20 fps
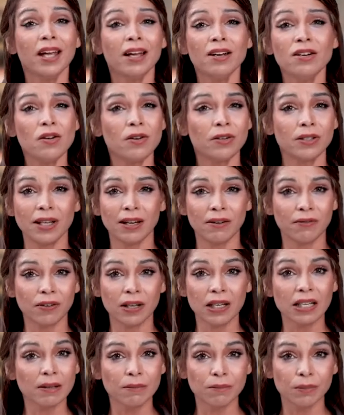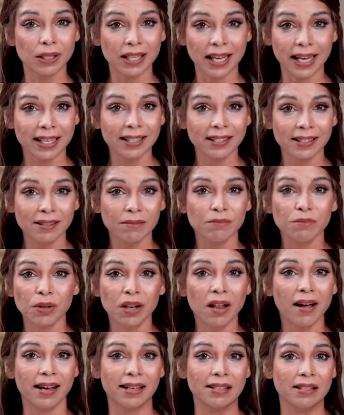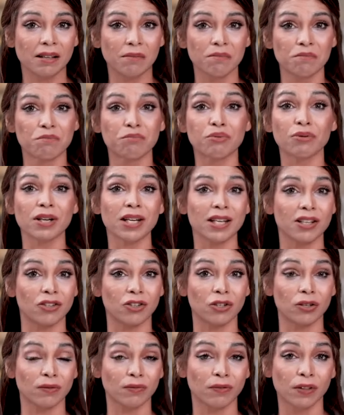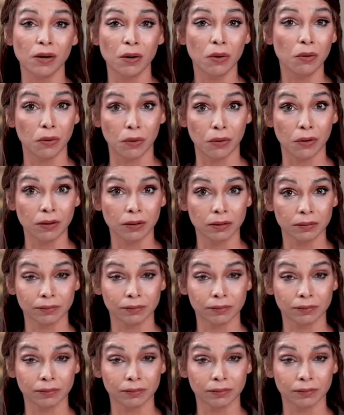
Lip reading: Not every complaint implies a breach of the law.